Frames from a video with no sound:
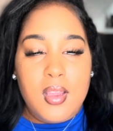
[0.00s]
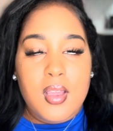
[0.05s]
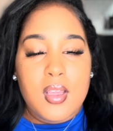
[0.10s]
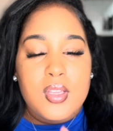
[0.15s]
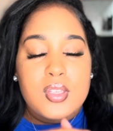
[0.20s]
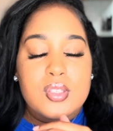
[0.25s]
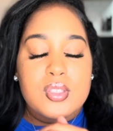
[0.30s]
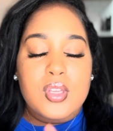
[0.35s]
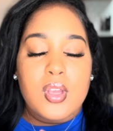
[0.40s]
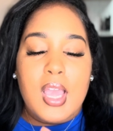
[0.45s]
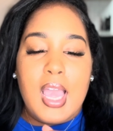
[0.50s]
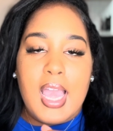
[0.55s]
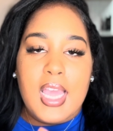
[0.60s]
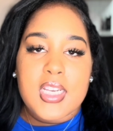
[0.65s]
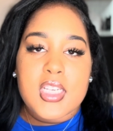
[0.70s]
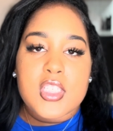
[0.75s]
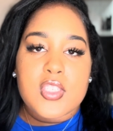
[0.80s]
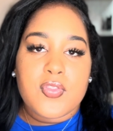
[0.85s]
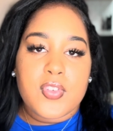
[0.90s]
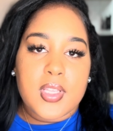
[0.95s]
So
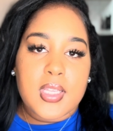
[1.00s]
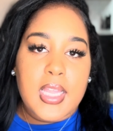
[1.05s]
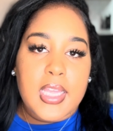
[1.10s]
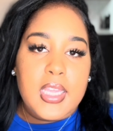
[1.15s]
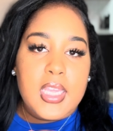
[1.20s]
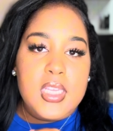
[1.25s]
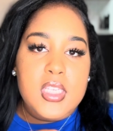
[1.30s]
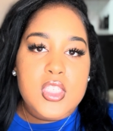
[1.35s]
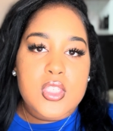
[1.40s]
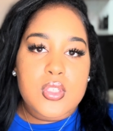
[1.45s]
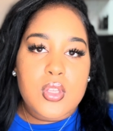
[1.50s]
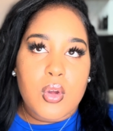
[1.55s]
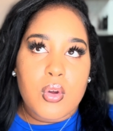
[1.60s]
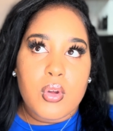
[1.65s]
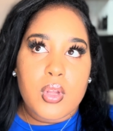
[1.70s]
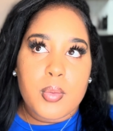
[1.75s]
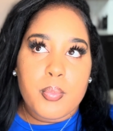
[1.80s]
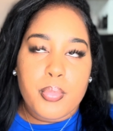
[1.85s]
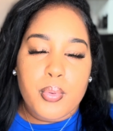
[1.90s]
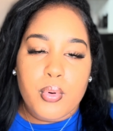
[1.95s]
I just feel like it's
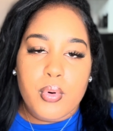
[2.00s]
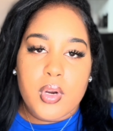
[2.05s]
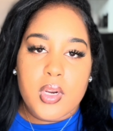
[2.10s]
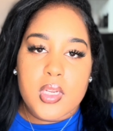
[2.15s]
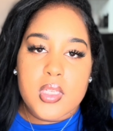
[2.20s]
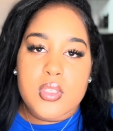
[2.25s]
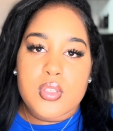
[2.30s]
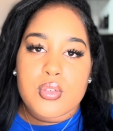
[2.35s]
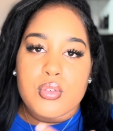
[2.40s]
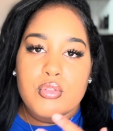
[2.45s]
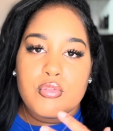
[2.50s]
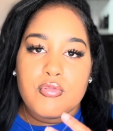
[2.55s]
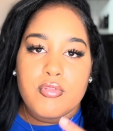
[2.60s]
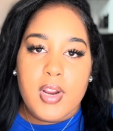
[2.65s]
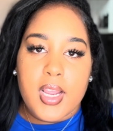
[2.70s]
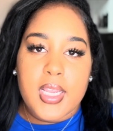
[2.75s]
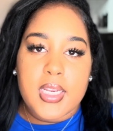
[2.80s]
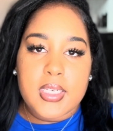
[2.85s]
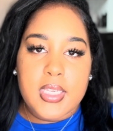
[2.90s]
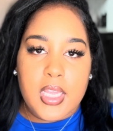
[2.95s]
so important to
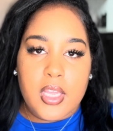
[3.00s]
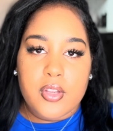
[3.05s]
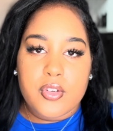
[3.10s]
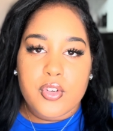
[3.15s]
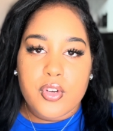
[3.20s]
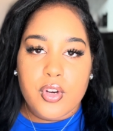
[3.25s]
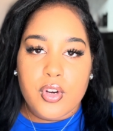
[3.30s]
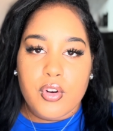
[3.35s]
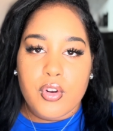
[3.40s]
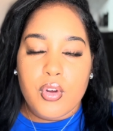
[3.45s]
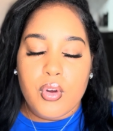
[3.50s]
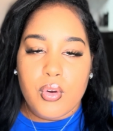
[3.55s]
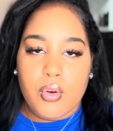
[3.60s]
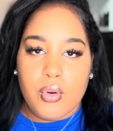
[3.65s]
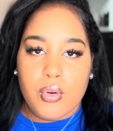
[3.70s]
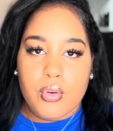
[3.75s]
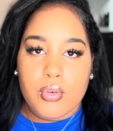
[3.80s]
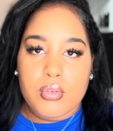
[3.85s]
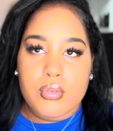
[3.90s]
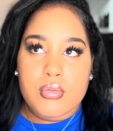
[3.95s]
write down your
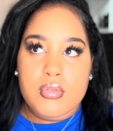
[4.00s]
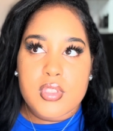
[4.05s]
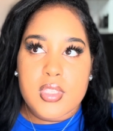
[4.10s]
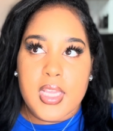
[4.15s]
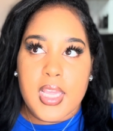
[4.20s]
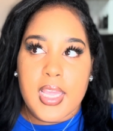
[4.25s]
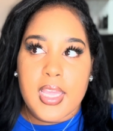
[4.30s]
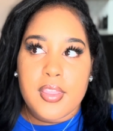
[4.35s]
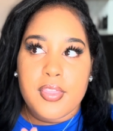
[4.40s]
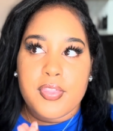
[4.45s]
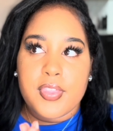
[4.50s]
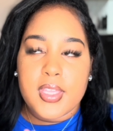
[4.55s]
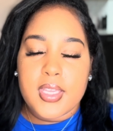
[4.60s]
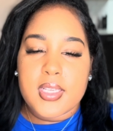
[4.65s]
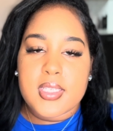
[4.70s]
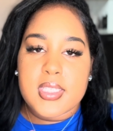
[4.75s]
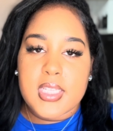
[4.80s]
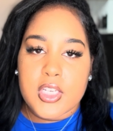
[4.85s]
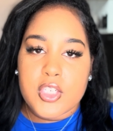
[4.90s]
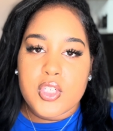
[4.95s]
goals and
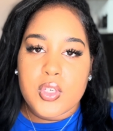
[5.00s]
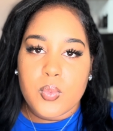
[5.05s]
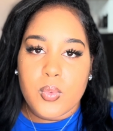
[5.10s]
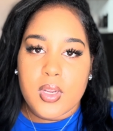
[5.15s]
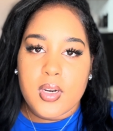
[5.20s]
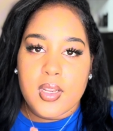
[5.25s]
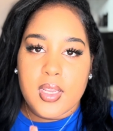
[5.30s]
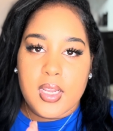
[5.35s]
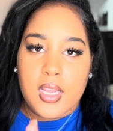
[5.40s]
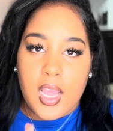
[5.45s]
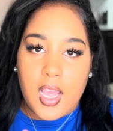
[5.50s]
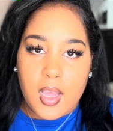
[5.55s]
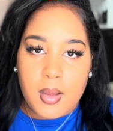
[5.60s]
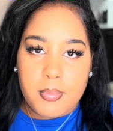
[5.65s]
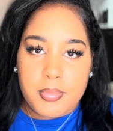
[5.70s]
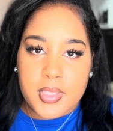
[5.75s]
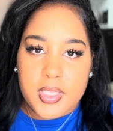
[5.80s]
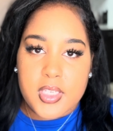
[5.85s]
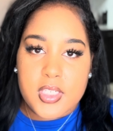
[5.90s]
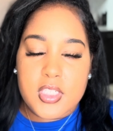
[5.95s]
things that you want to
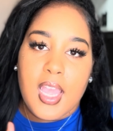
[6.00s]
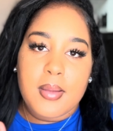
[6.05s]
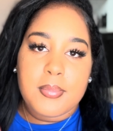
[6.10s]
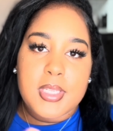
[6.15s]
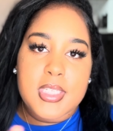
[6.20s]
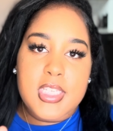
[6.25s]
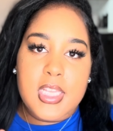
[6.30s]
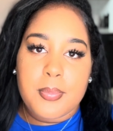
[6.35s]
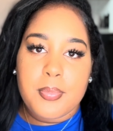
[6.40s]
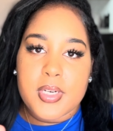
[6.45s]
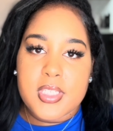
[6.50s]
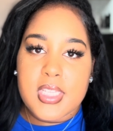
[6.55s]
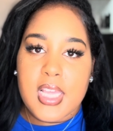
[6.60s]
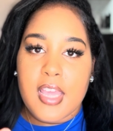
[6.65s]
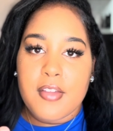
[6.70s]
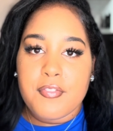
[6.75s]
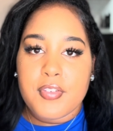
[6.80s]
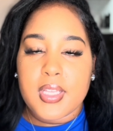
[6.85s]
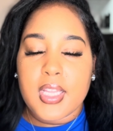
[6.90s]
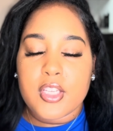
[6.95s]
accomplish. I'm the type of person,
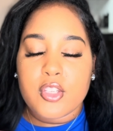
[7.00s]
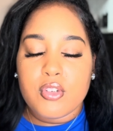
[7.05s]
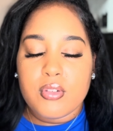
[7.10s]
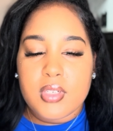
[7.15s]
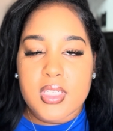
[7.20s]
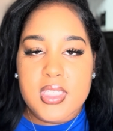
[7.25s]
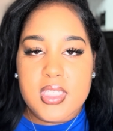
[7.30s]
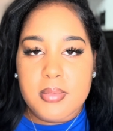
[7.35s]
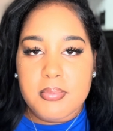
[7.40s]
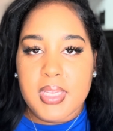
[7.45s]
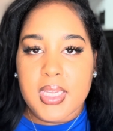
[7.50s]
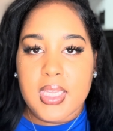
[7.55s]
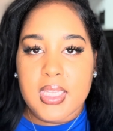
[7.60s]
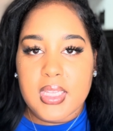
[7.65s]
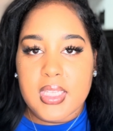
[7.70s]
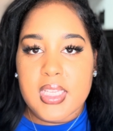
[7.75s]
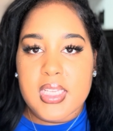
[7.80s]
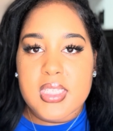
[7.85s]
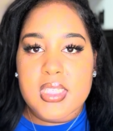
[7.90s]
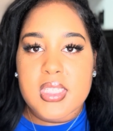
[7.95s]
I feel like you need to make a
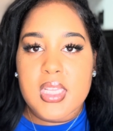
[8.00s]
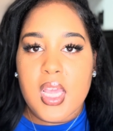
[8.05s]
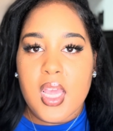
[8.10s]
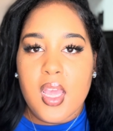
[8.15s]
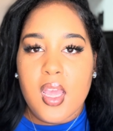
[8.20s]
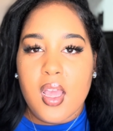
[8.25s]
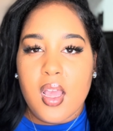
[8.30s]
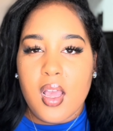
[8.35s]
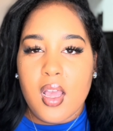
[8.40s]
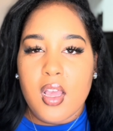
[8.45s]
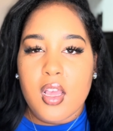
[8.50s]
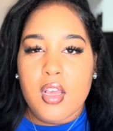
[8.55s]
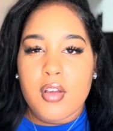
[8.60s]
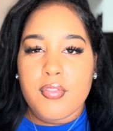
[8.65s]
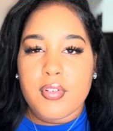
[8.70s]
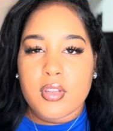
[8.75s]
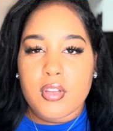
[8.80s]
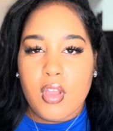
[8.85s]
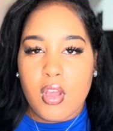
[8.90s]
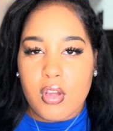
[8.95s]
list
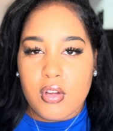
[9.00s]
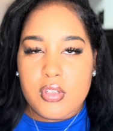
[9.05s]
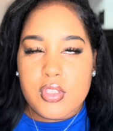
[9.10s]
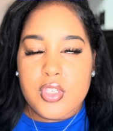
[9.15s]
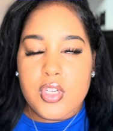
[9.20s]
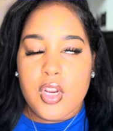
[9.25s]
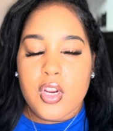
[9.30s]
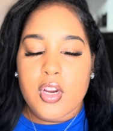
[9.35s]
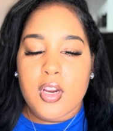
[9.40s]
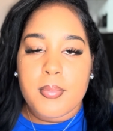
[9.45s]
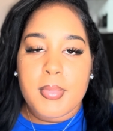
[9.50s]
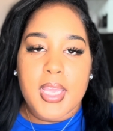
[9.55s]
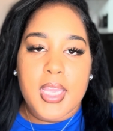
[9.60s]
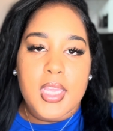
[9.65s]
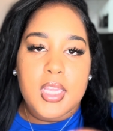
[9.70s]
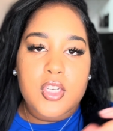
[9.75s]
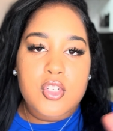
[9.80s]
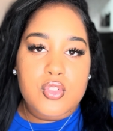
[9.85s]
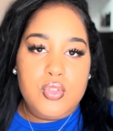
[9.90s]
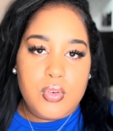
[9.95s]
of long-term
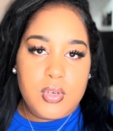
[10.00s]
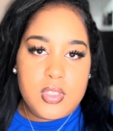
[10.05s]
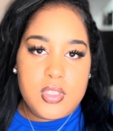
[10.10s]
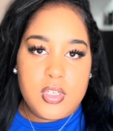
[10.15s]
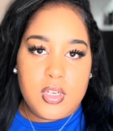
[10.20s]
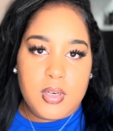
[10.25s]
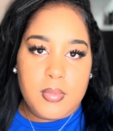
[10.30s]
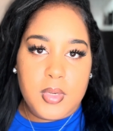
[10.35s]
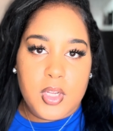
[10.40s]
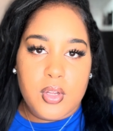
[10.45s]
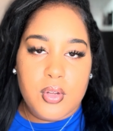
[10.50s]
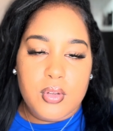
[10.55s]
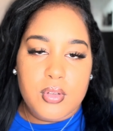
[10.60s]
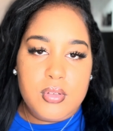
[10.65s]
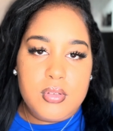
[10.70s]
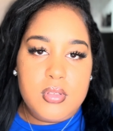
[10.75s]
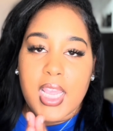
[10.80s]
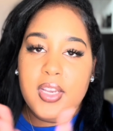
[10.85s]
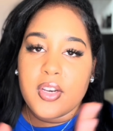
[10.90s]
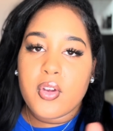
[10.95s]
and short-term goals.
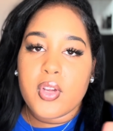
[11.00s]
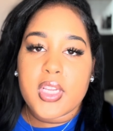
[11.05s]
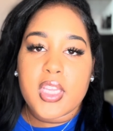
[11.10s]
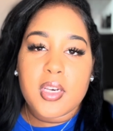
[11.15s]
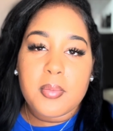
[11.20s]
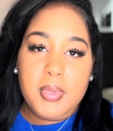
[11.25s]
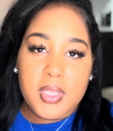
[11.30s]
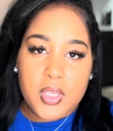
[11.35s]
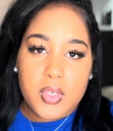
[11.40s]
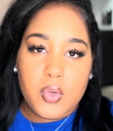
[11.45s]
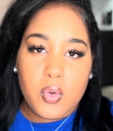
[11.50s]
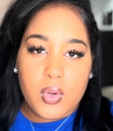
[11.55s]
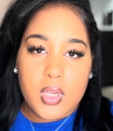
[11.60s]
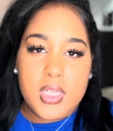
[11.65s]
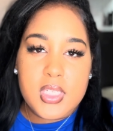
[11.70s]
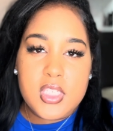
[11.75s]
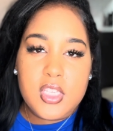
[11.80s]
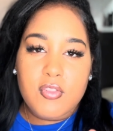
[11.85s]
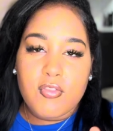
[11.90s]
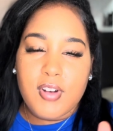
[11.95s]
I know it can be
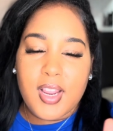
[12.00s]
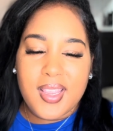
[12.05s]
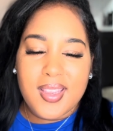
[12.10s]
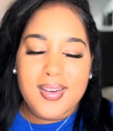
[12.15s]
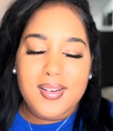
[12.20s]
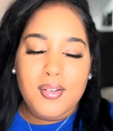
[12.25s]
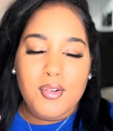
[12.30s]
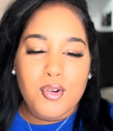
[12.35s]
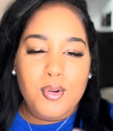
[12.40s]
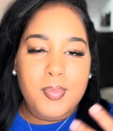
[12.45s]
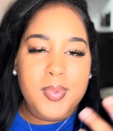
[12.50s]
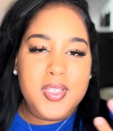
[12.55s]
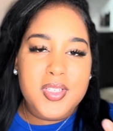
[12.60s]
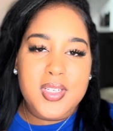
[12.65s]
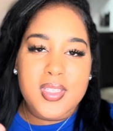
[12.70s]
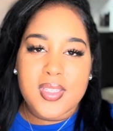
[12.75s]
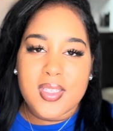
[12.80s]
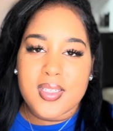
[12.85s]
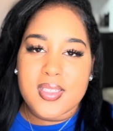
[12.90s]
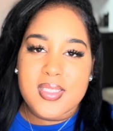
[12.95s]
annoying to write in a whole bunch
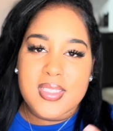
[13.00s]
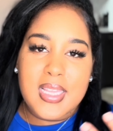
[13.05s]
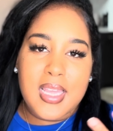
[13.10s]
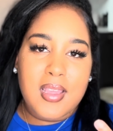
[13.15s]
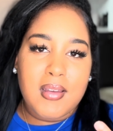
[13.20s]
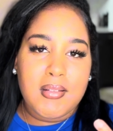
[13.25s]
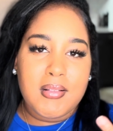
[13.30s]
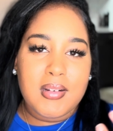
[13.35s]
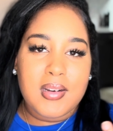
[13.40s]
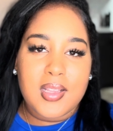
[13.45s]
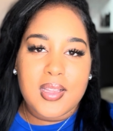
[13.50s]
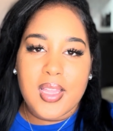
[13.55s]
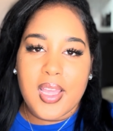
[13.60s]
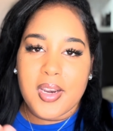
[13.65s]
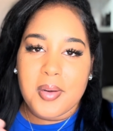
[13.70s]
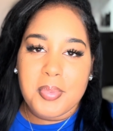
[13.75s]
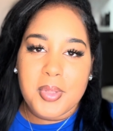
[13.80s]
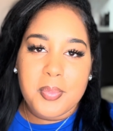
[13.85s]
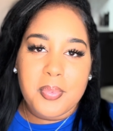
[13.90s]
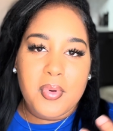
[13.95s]
of things down, and a
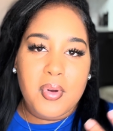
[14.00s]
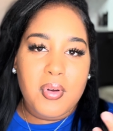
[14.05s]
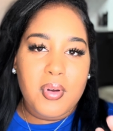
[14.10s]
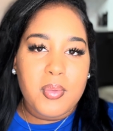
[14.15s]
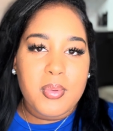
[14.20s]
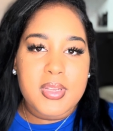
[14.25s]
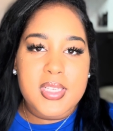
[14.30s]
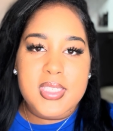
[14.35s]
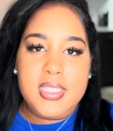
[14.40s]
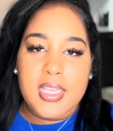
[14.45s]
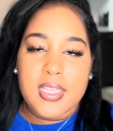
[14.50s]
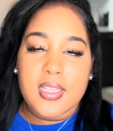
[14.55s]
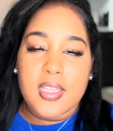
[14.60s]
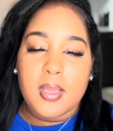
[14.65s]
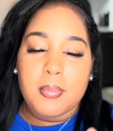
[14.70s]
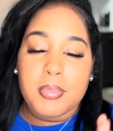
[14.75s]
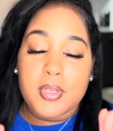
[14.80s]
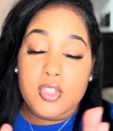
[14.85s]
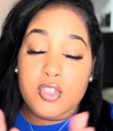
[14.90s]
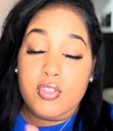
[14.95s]
lot of people always say
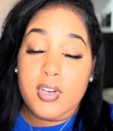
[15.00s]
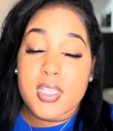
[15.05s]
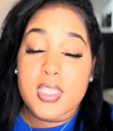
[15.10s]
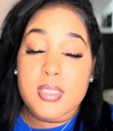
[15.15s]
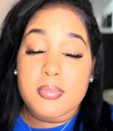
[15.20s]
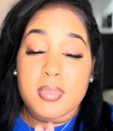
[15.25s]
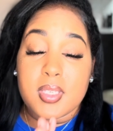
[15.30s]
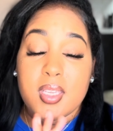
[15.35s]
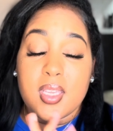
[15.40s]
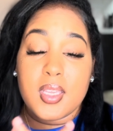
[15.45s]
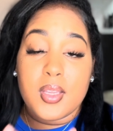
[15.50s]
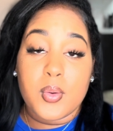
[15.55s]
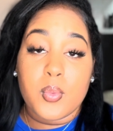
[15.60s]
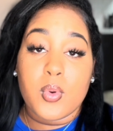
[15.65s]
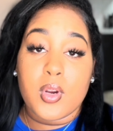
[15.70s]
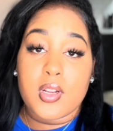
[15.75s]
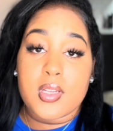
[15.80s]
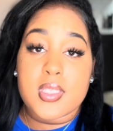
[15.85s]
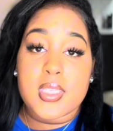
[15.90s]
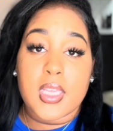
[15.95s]
that, but trust me, it
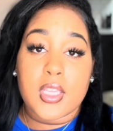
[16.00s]
works.